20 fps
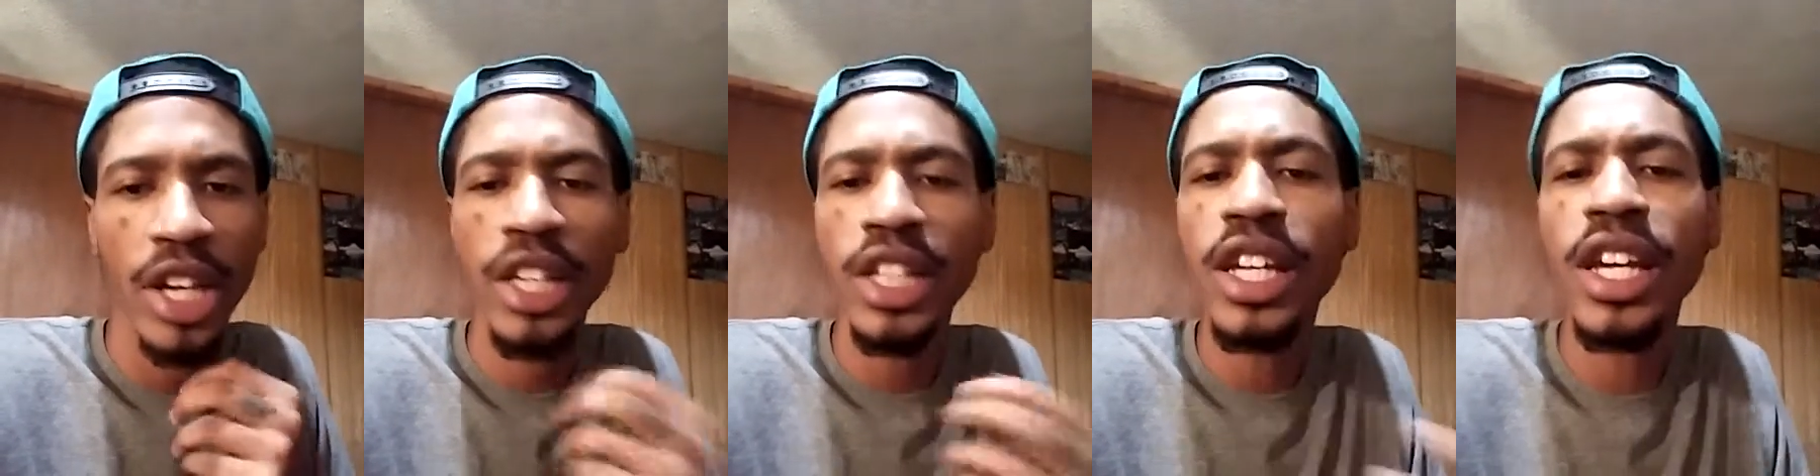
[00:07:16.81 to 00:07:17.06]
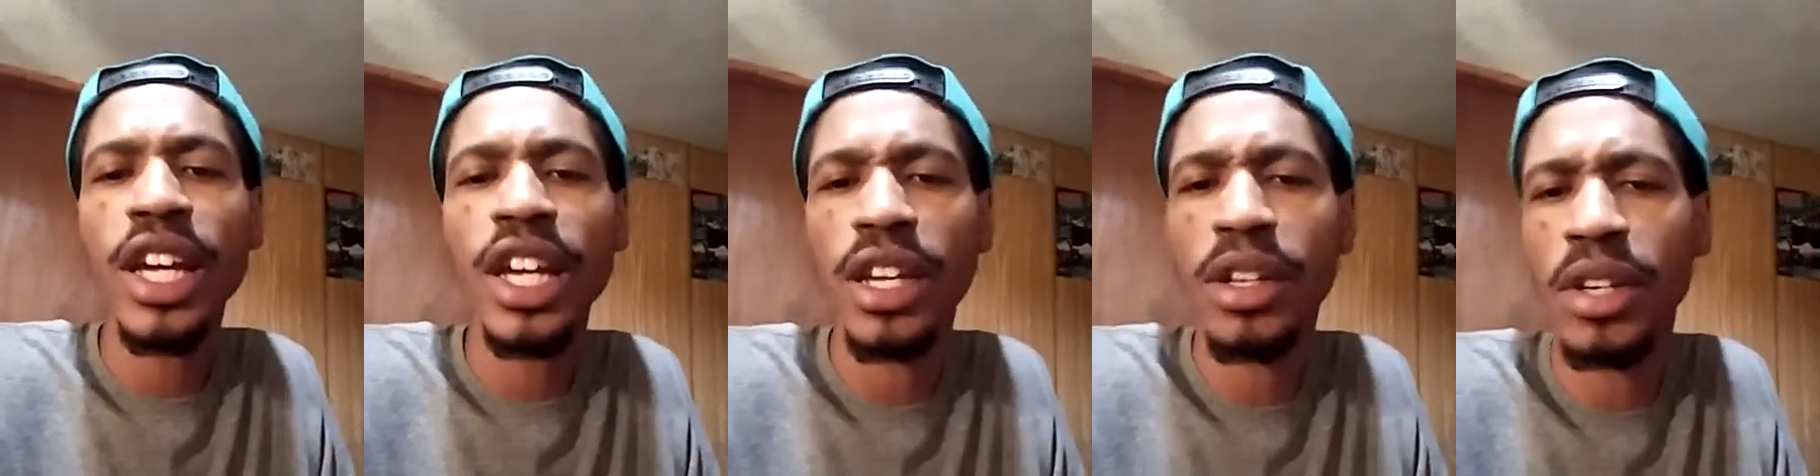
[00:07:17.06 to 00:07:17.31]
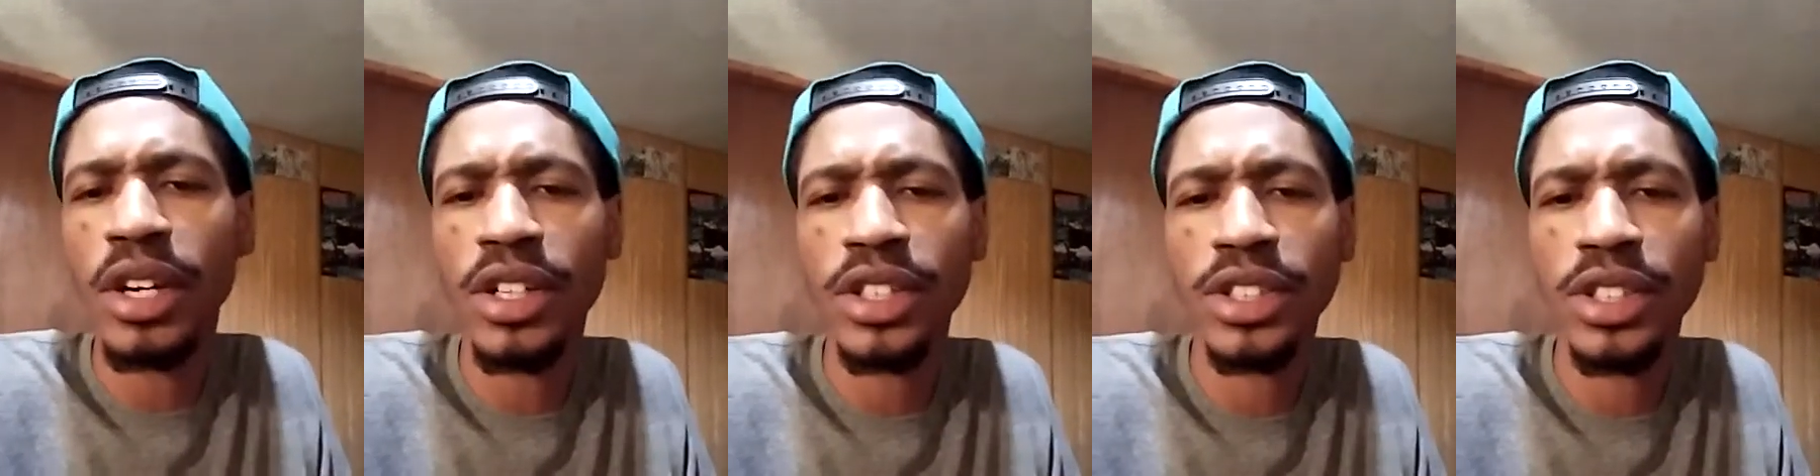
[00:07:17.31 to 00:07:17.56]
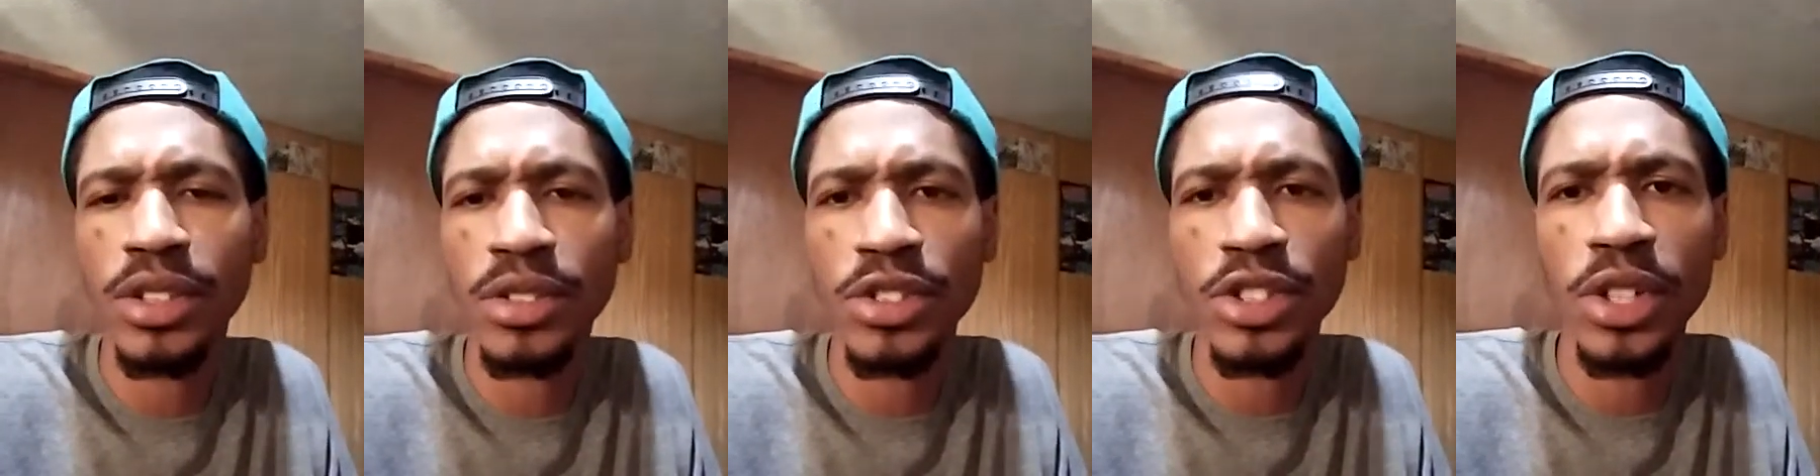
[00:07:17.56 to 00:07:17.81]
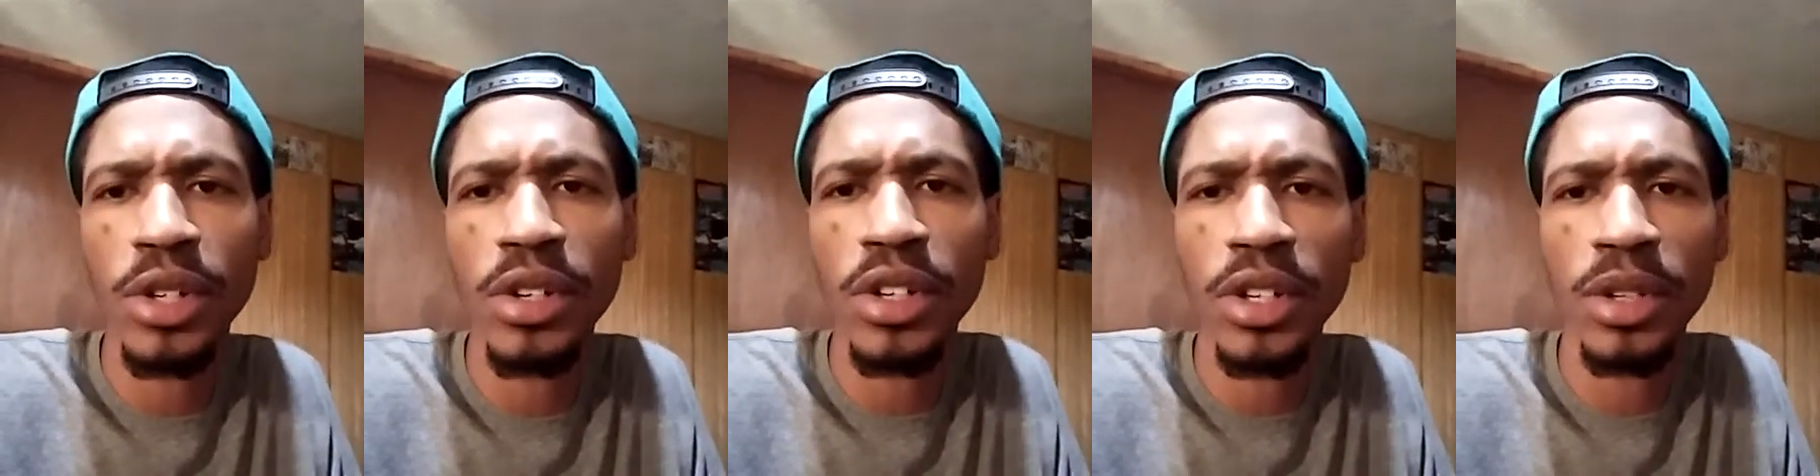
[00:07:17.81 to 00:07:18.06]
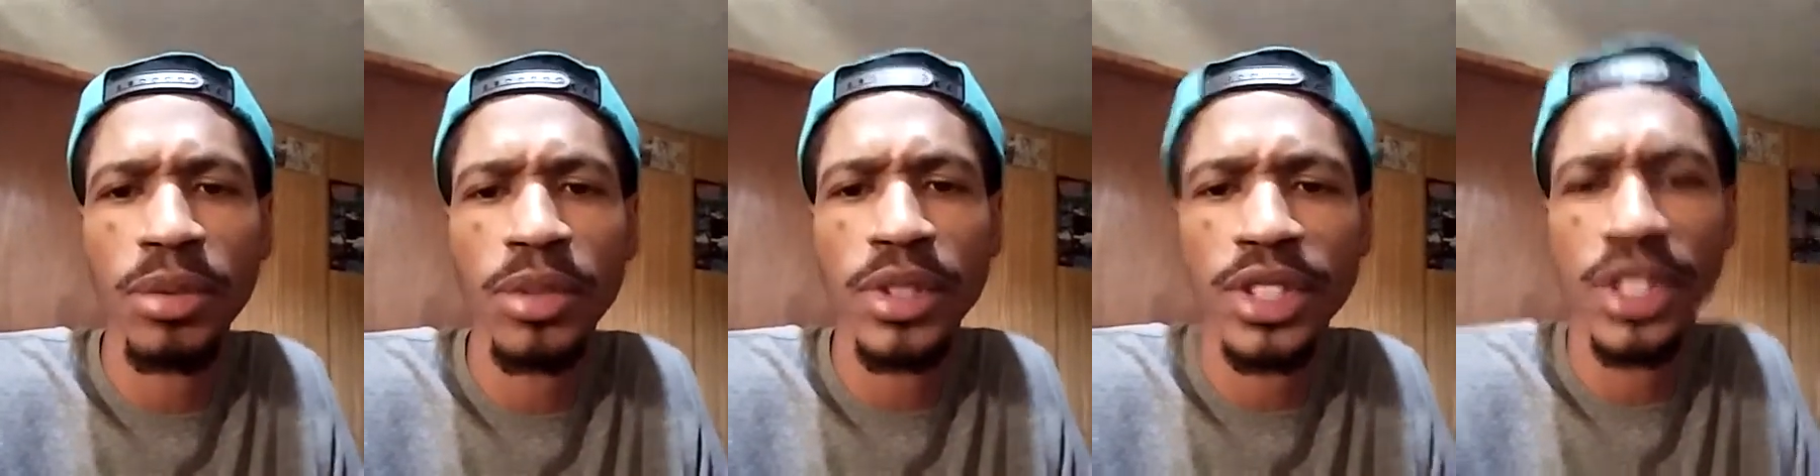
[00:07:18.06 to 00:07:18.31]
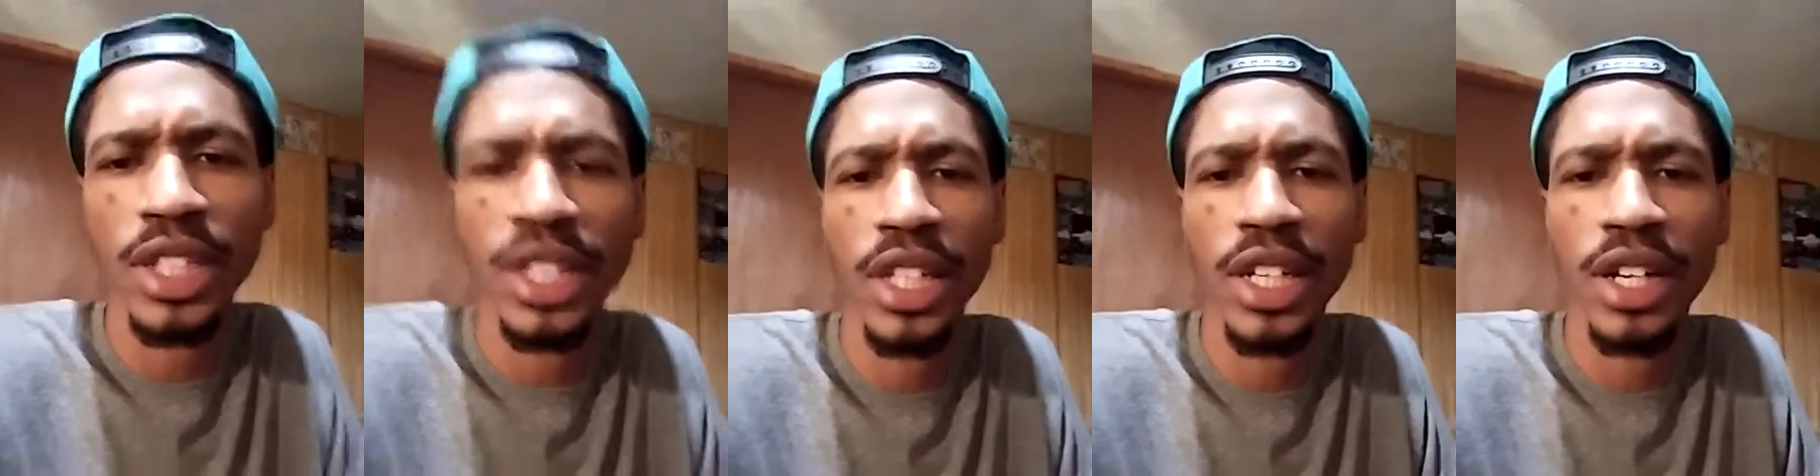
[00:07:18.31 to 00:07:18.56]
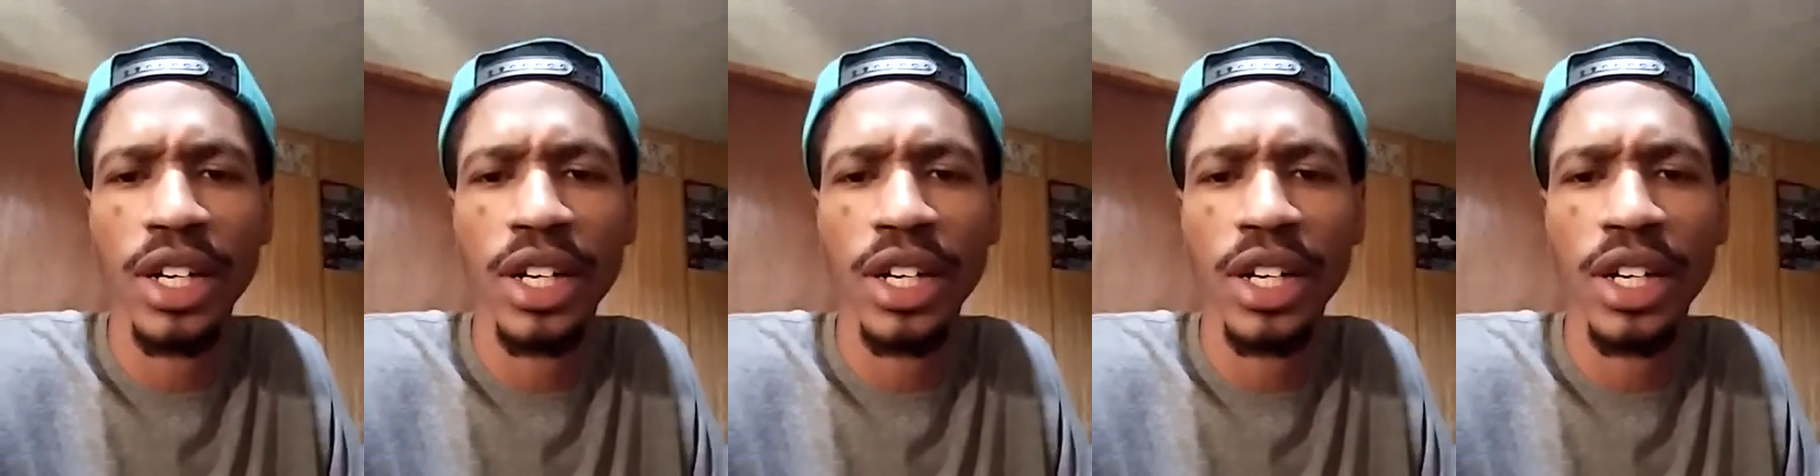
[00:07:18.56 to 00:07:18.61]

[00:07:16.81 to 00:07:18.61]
Yeah, and also Joker was in